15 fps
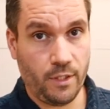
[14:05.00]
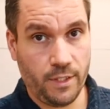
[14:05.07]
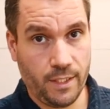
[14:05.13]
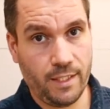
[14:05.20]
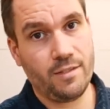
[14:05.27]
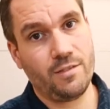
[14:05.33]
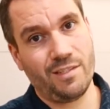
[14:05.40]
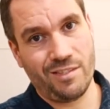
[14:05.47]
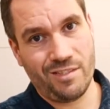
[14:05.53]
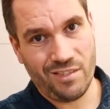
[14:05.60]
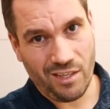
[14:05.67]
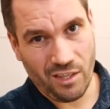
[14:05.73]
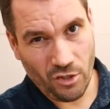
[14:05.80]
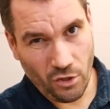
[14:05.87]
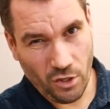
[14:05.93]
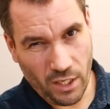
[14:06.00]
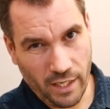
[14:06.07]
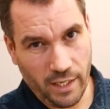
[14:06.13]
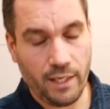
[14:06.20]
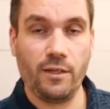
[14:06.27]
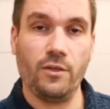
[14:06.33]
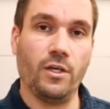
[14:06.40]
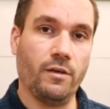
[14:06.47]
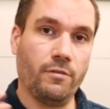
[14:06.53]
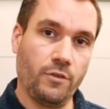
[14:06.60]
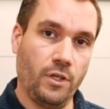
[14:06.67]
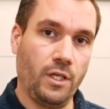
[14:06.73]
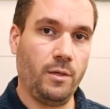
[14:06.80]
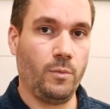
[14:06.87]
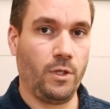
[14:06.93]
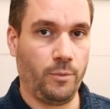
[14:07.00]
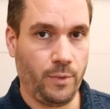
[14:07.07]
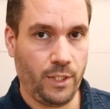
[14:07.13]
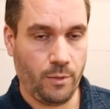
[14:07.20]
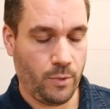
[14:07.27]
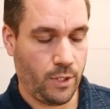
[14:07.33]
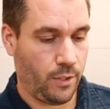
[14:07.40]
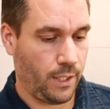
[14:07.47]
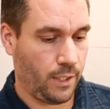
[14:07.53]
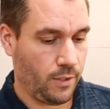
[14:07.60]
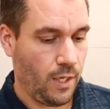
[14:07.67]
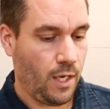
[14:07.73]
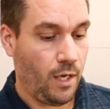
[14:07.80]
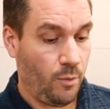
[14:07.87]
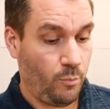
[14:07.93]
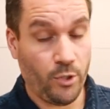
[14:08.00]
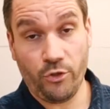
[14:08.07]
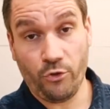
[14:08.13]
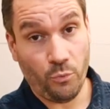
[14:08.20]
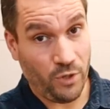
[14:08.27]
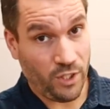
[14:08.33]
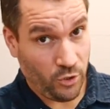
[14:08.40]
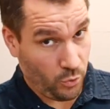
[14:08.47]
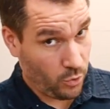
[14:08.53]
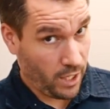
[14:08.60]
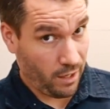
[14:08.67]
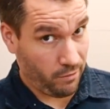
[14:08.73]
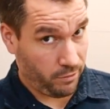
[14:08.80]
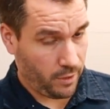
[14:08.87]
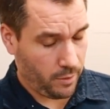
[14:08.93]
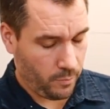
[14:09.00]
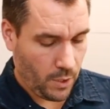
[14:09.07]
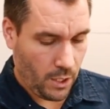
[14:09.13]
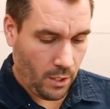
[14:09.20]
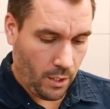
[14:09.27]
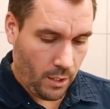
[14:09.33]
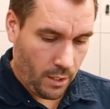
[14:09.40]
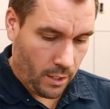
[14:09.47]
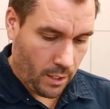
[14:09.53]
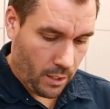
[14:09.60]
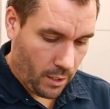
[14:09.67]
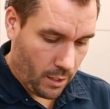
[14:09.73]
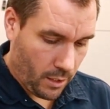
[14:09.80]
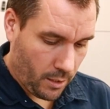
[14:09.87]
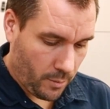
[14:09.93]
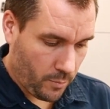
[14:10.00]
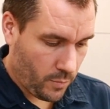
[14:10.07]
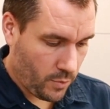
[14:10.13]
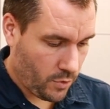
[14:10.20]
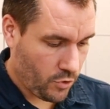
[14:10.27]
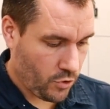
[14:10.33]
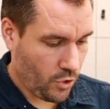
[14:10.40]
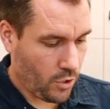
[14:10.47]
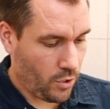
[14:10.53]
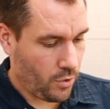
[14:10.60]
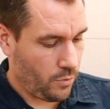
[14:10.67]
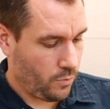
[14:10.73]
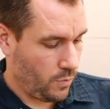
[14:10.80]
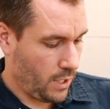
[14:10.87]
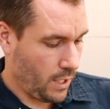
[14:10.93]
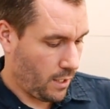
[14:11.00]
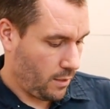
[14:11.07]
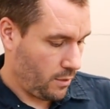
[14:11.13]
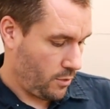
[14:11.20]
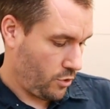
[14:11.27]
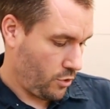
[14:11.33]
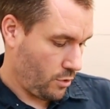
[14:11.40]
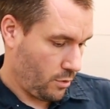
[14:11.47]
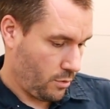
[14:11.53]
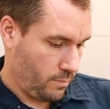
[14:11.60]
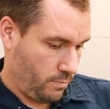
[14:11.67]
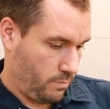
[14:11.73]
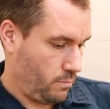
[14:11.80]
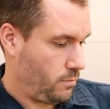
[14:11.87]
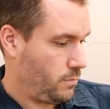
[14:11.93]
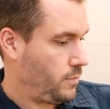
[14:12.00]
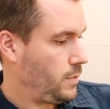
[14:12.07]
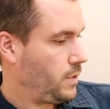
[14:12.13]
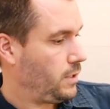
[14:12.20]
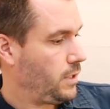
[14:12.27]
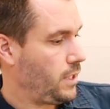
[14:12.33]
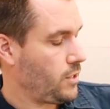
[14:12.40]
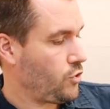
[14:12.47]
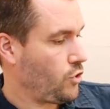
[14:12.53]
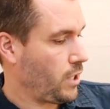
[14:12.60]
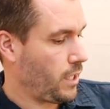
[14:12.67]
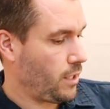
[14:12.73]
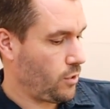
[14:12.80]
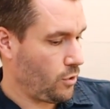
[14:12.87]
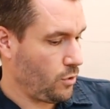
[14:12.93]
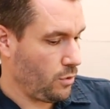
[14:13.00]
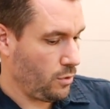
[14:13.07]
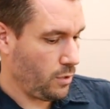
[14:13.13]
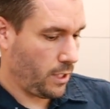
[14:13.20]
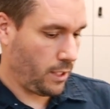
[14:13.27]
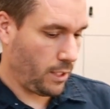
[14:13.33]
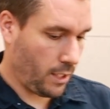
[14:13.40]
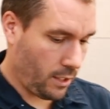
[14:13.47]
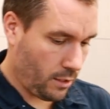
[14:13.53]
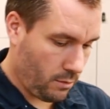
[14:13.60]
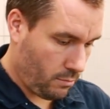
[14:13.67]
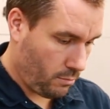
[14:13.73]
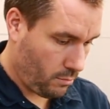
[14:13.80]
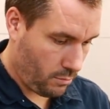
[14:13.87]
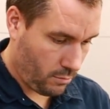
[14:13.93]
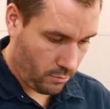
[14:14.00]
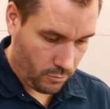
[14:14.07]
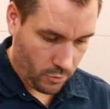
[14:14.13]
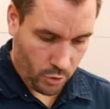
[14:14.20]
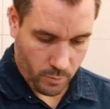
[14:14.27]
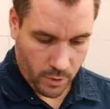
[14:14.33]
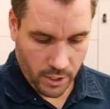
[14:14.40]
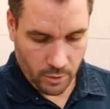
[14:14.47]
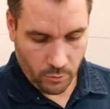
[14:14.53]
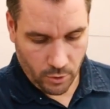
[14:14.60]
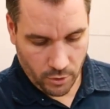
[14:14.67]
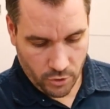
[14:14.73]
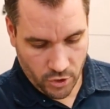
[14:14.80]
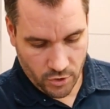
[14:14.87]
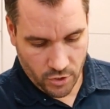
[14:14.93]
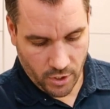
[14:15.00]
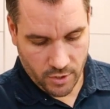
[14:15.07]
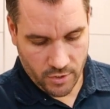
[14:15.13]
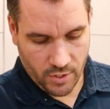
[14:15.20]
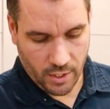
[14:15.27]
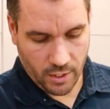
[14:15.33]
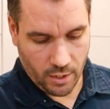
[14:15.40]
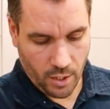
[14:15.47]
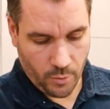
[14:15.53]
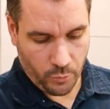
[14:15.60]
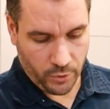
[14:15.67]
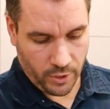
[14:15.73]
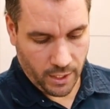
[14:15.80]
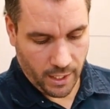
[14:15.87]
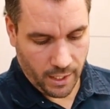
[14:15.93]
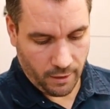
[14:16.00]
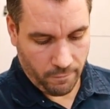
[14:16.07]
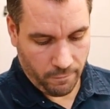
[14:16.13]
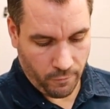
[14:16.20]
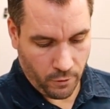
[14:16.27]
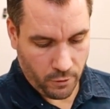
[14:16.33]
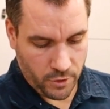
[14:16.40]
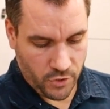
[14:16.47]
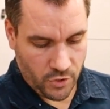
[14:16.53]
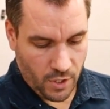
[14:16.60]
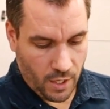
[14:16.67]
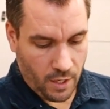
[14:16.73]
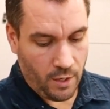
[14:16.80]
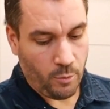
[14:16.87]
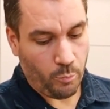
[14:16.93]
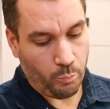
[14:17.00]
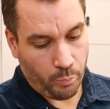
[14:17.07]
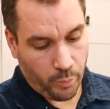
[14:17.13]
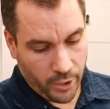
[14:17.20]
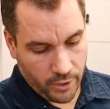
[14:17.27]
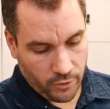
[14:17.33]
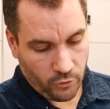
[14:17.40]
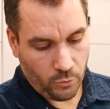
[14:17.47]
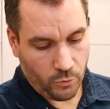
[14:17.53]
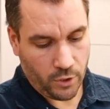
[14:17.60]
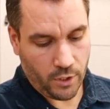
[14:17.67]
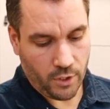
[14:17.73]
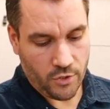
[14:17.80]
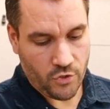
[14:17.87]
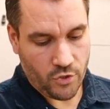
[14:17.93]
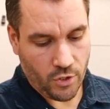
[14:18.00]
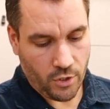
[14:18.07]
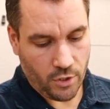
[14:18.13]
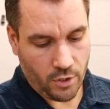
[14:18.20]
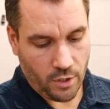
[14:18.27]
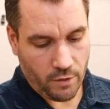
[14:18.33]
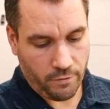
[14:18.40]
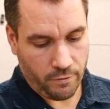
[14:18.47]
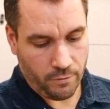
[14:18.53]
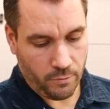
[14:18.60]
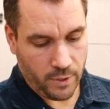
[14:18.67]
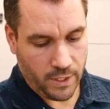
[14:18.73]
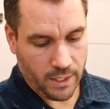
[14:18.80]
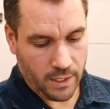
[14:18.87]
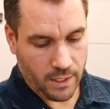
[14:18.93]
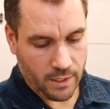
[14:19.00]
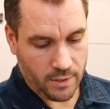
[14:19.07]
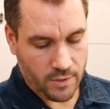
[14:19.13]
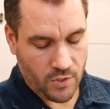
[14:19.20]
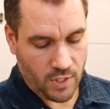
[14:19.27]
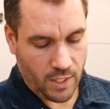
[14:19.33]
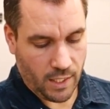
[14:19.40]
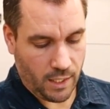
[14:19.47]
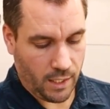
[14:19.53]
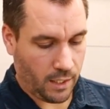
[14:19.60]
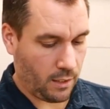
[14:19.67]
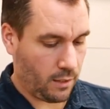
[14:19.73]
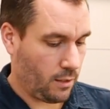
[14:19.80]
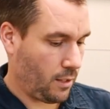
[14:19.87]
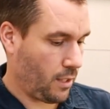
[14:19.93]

on this, it's not online, you have to email me about it, but we do have them. So yeah, so this you can do, and then normally we're just gonna set it up with the 84s, but we're gonna start off with skating